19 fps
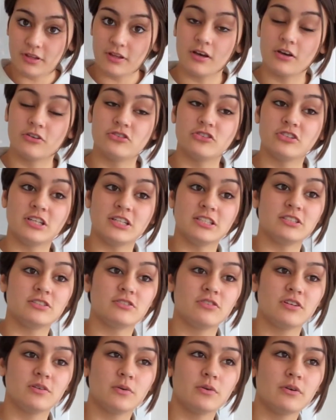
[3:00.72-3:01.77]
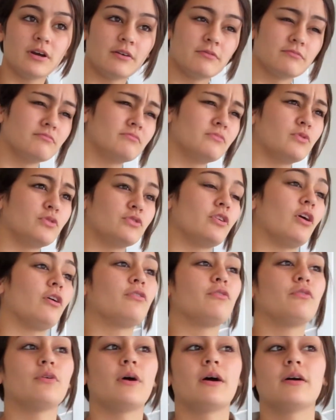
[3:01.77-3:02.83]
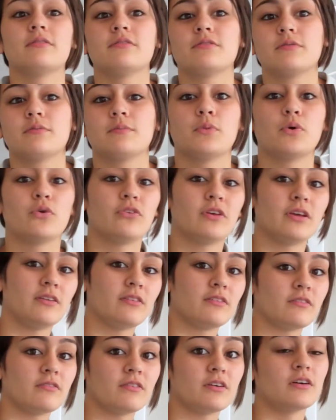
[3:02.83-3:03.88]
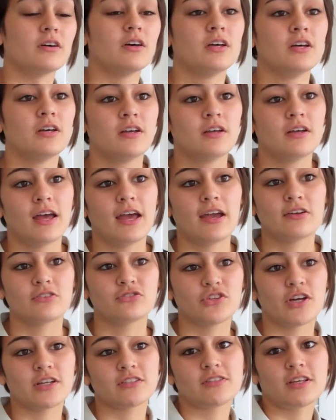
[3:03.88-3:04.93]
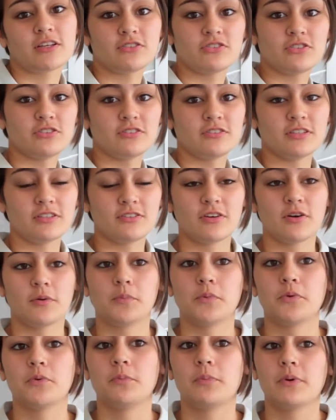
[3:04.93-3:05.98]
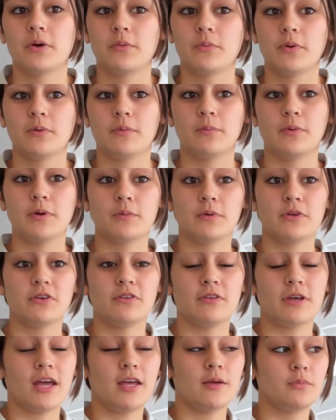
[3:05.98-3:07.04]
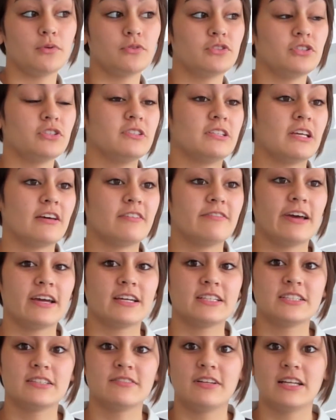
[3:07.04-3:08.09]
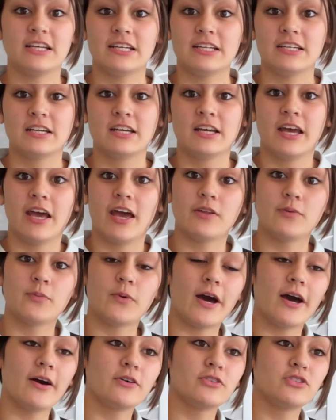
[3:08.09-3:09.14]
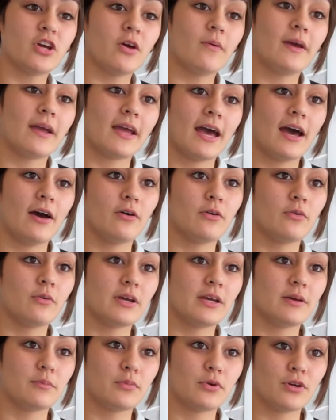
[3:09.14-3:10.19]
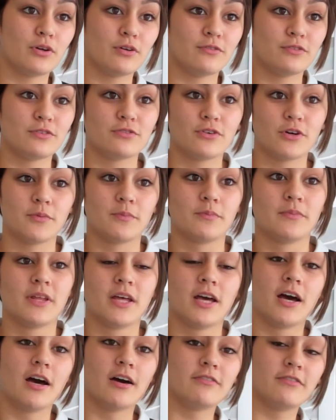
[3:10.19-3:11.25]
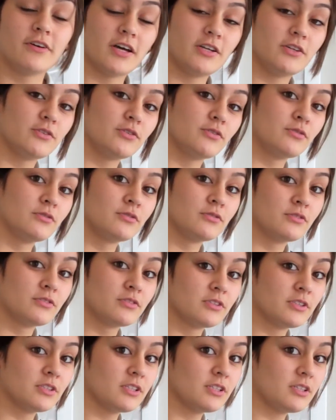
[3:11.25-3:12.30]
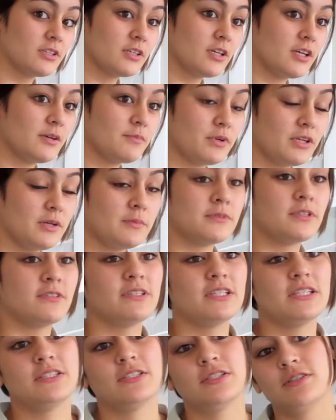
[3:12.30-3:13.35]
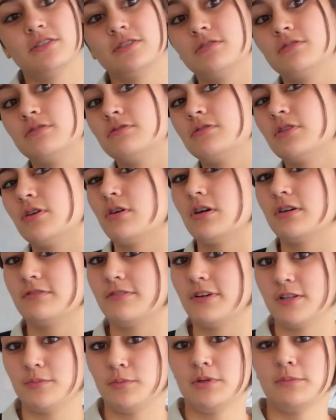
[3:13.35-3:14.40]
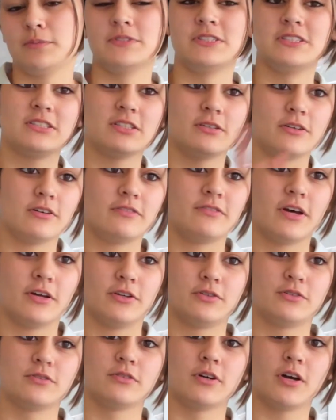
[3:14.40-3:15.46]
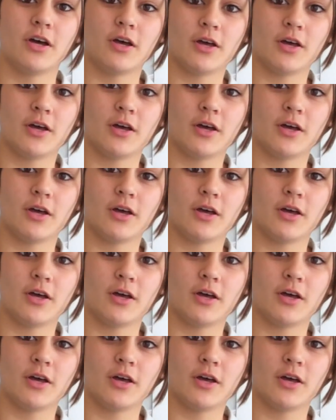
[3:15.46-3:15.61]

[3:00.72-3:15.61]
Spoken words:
the 180-degree rule, and also throughout more scenes of our extract. That's just an example, but we were able to use it effectively and well, showing how we improved from our final preliminary to our first preliminary to our final